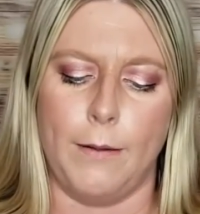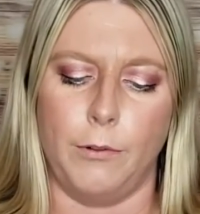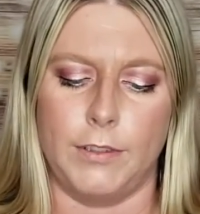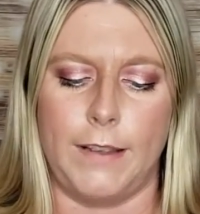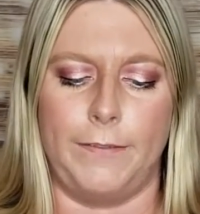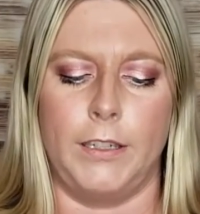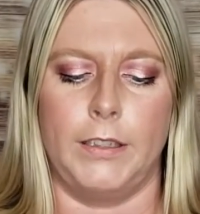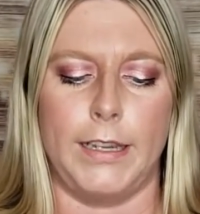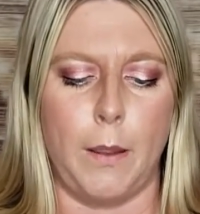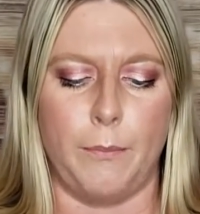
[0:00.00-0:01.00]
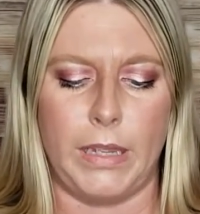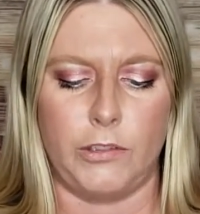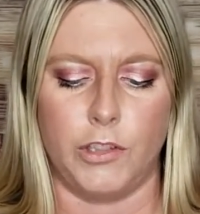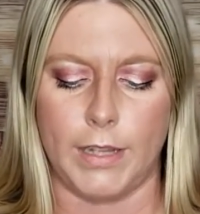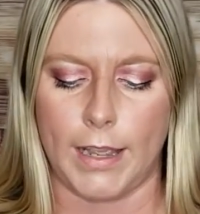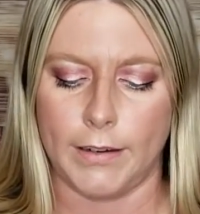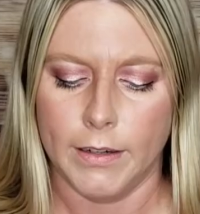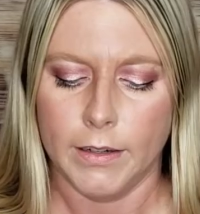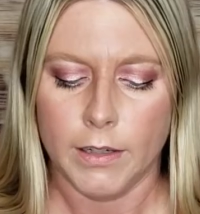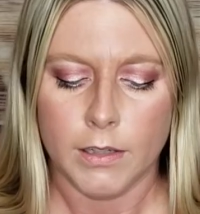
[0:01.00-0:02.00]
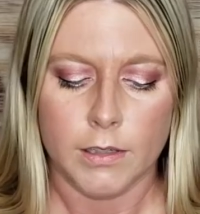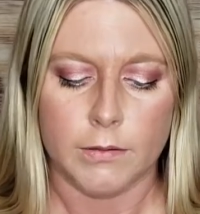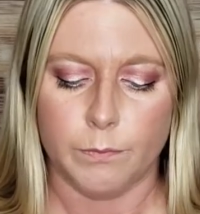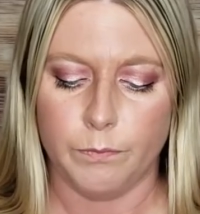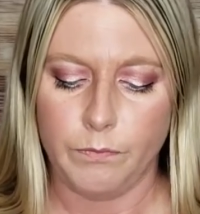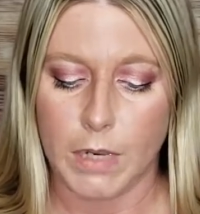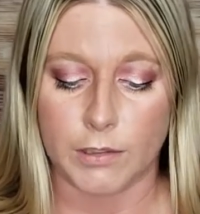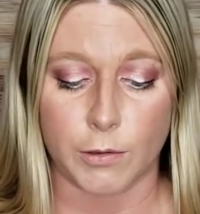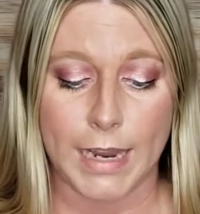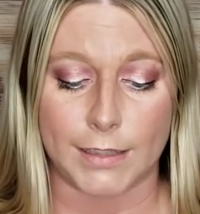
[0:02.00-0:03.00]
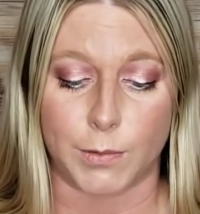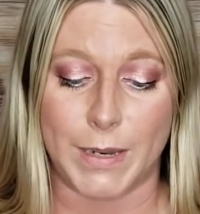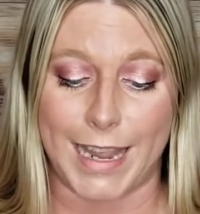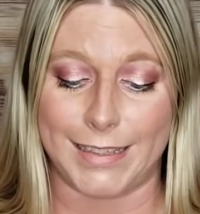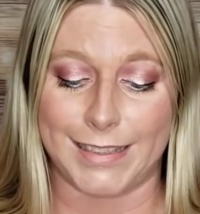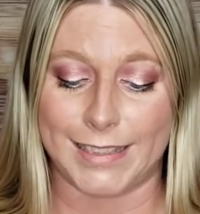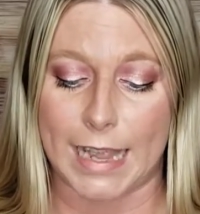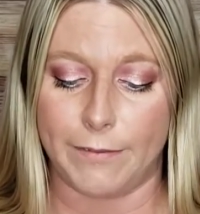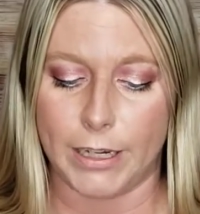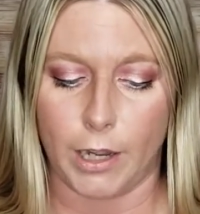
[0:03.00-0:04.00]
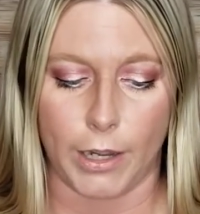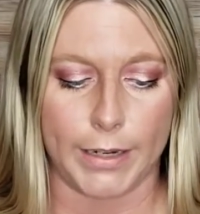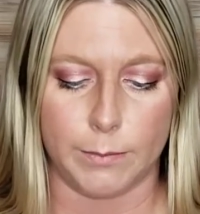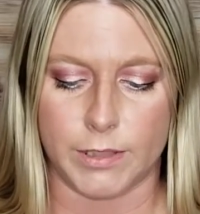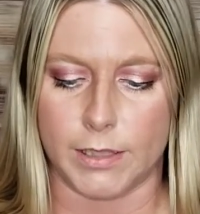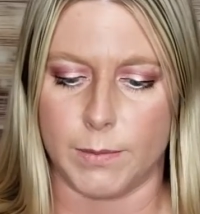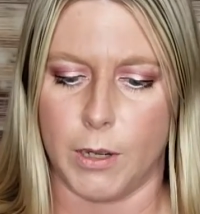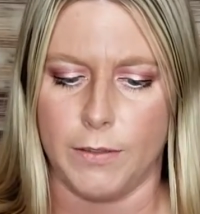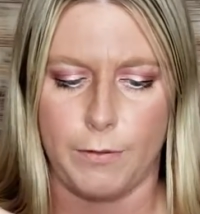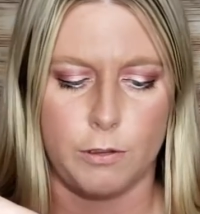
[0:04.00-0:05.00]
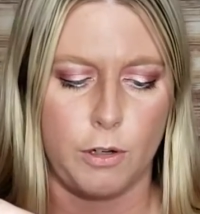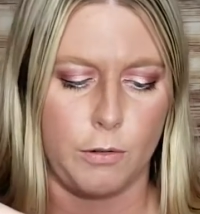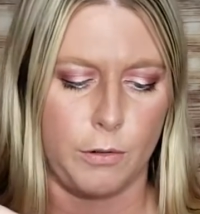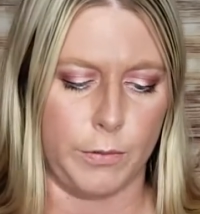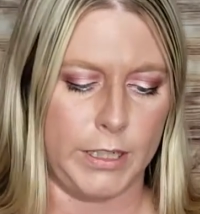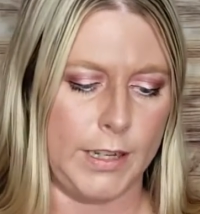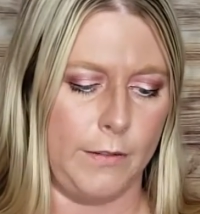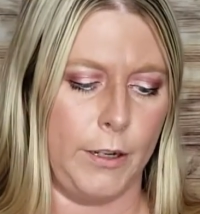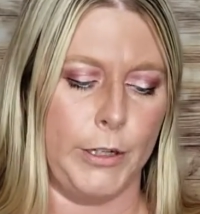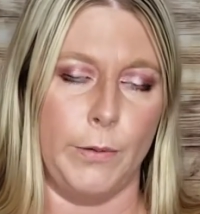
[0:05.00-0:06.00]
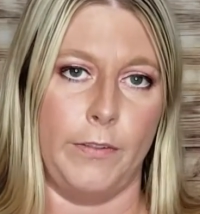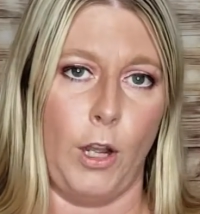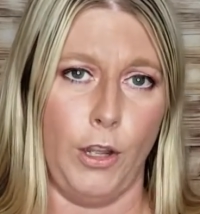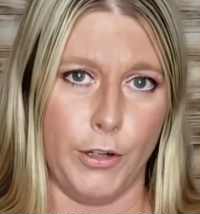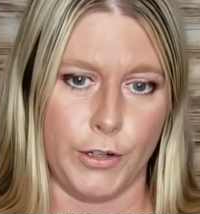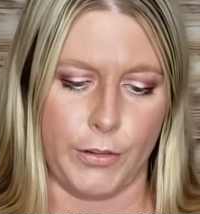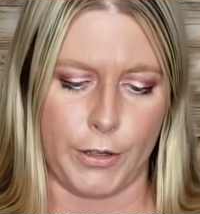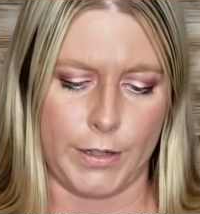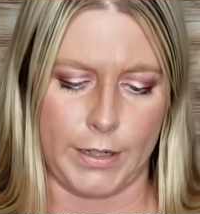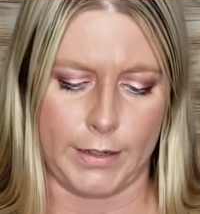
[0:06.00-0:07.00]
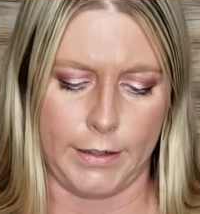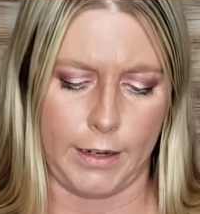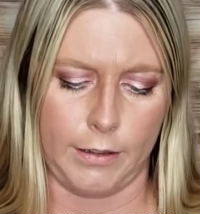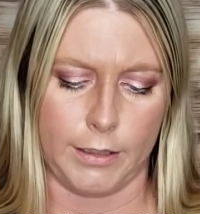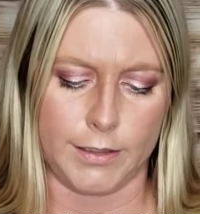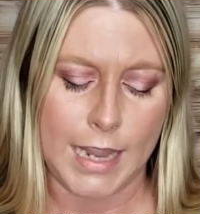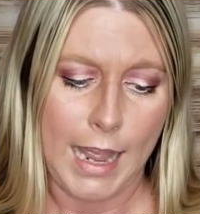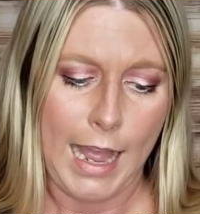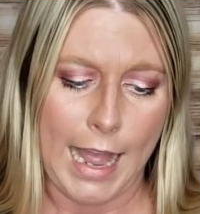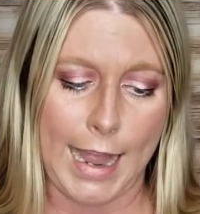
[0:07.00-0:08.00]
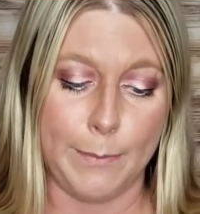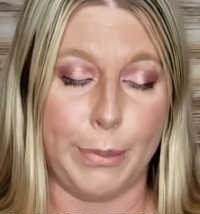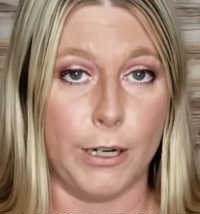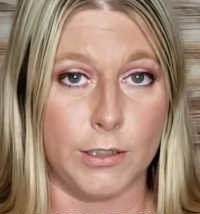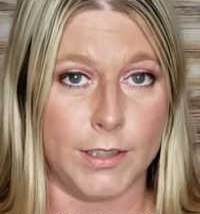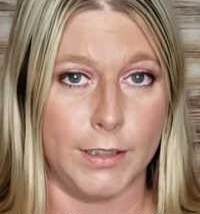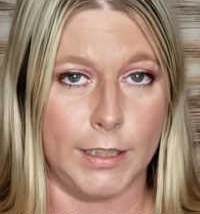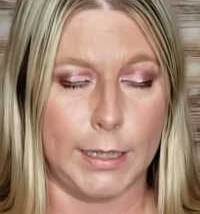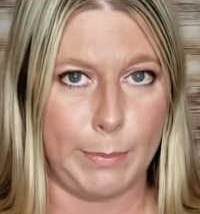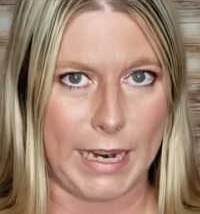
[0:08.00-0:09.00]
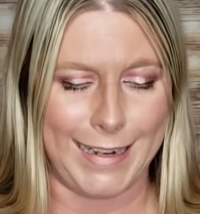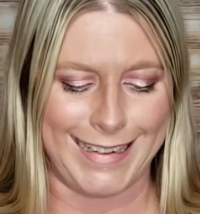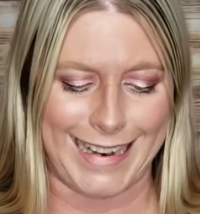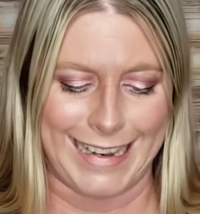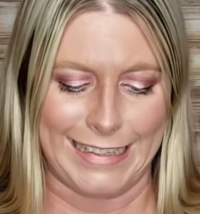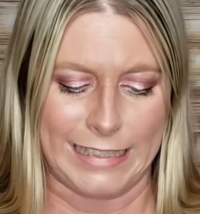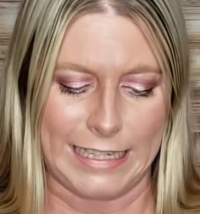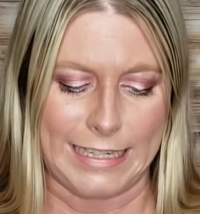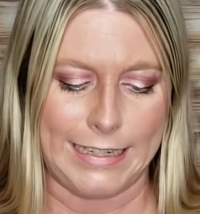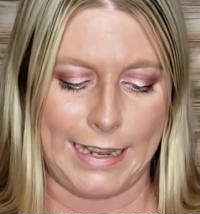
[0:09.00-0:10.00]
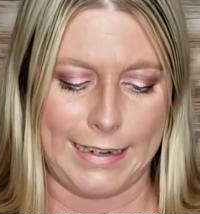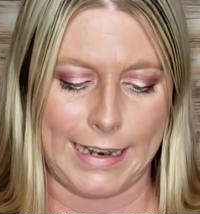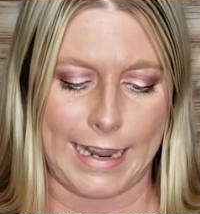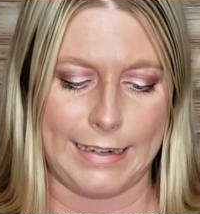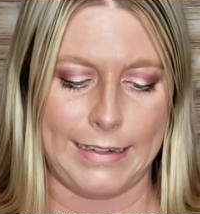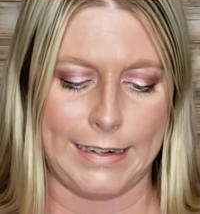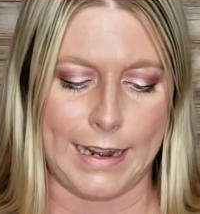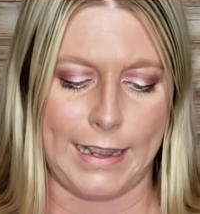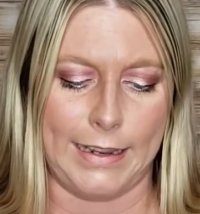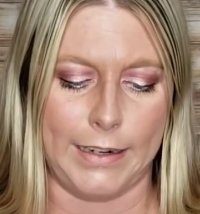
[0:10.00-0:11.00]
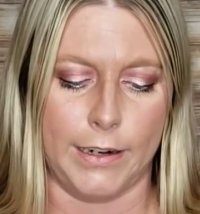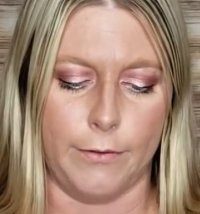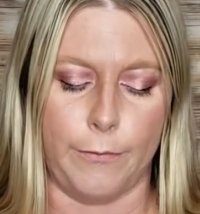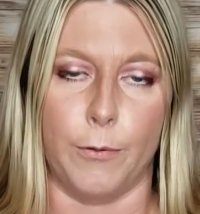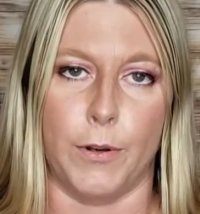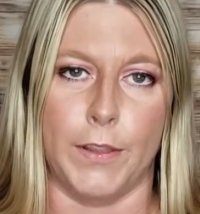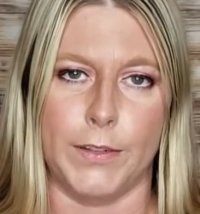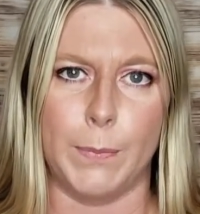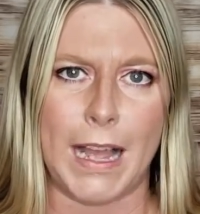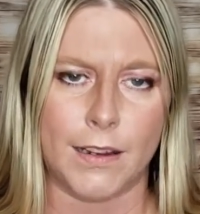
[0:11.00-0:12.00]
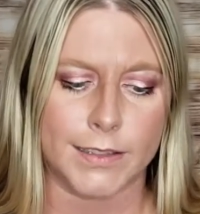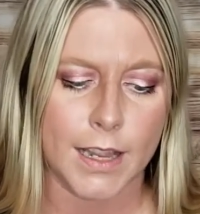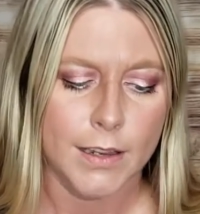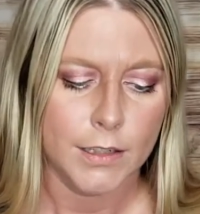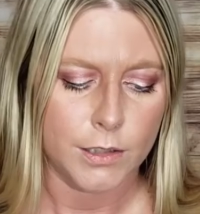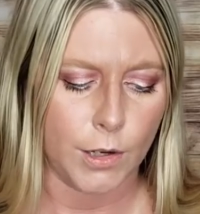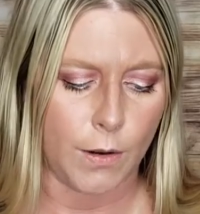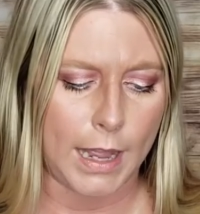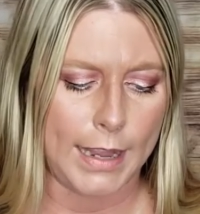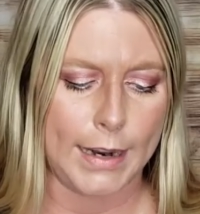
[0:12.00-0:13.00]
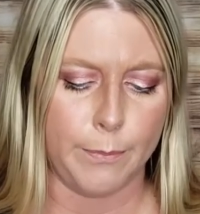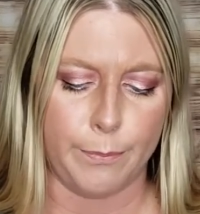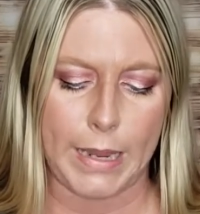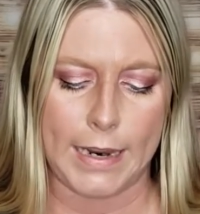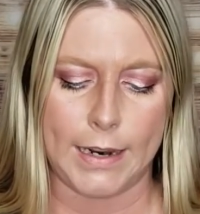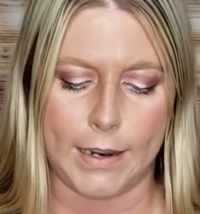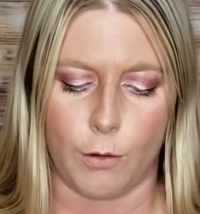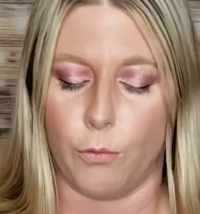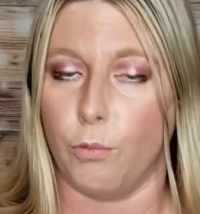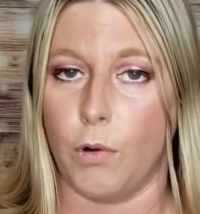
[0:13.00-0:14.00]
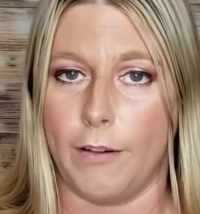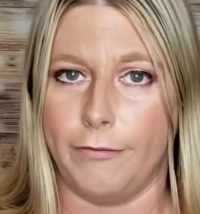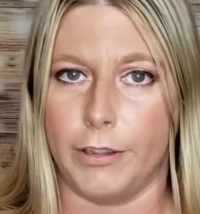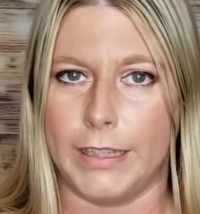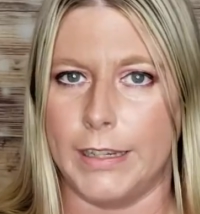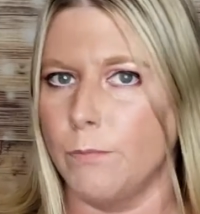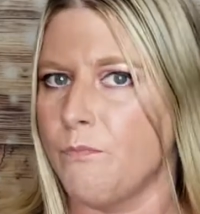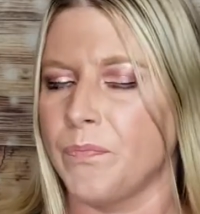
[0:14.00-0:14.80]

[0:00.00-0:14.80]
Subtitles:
will definitely mention that. So yes, we got 7 items this month for a total retail value of $139. I personally paid $19.99 for this box. So I am paying roughly